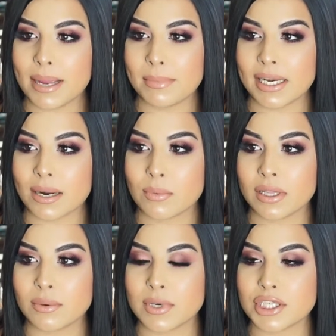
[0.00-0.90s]
I mean, I
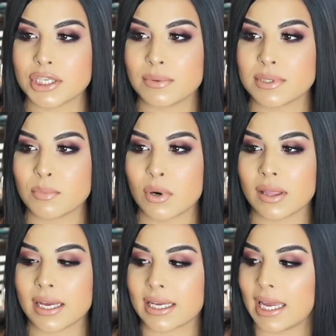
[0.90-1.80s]
really wish it was more
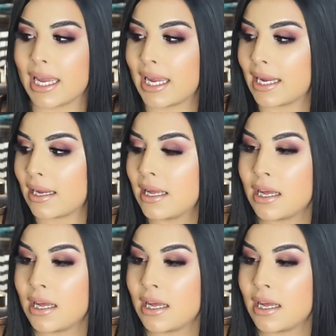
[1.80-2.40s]
like a